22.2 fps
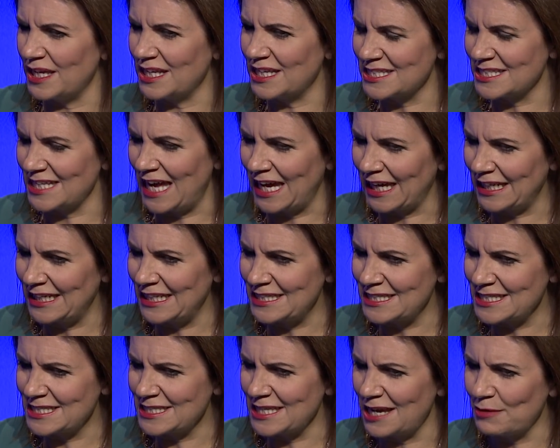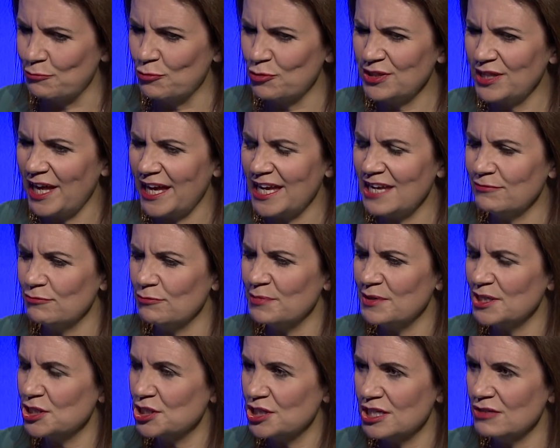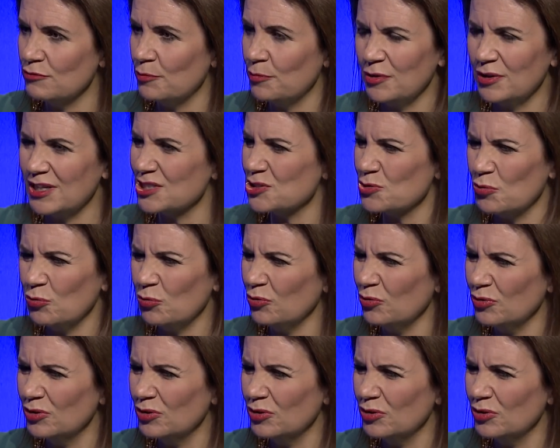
exactly the same, would that even be achievable at all?